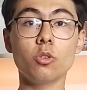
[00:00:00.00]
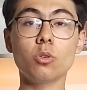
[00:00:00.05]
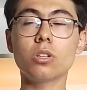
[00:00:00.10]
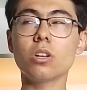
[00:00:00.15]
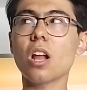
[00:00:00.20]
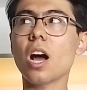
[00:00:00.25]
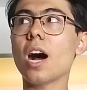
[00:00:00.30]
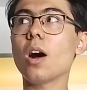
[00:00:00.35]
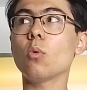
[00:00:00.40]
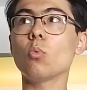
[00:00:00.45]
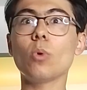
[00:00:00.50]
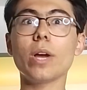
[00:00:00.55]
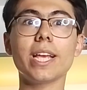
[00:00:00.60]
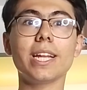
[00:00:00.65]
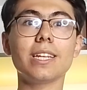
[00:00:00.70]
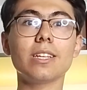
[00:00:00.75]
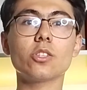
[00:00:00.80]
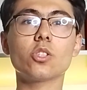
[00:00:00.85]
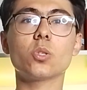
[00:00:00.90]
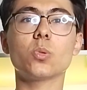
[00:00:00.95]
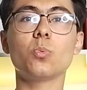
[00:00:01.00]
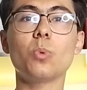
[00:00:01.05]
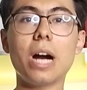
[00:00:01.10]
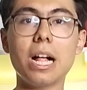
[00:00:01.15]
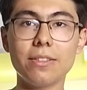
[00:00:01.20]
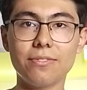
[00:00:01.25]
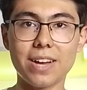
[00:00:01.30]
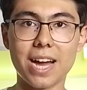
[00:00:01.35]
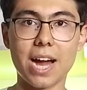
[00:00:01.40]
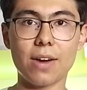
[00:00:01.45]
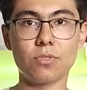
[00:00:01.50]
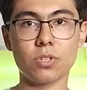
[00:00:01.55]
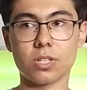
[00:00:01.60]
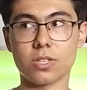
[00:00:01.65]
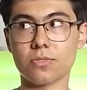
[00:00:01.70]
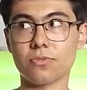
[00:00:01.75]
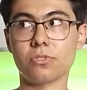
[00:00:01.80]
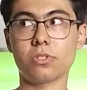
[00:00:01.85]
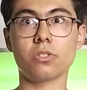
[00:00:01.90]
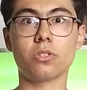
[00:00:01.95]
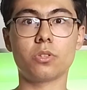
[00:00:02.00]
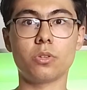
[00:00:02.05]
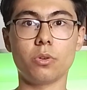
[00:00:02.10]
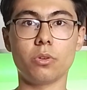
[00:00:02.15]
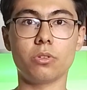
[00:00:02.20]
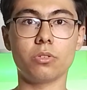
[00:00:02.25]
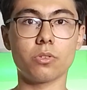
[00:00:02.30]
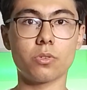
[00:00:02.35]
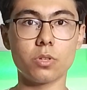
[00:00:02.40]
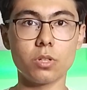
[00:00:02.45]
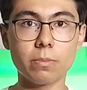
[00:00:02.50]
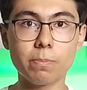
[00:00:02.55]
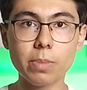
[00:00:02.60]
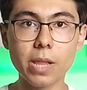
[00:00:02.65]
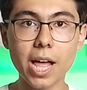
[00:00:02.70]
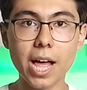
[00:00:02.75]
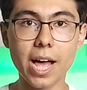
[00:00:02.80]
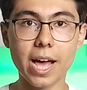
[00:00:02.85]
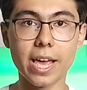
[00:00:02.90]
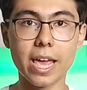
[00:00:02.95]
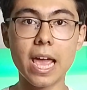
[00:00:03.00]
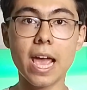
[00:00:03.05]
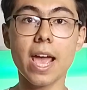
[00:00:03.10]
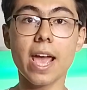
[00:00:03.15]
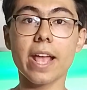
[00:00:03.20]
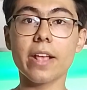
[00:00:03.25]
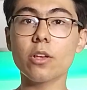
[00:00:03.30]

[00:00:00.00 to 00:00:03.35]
You're not waiting 12 hours for a tutor to apply.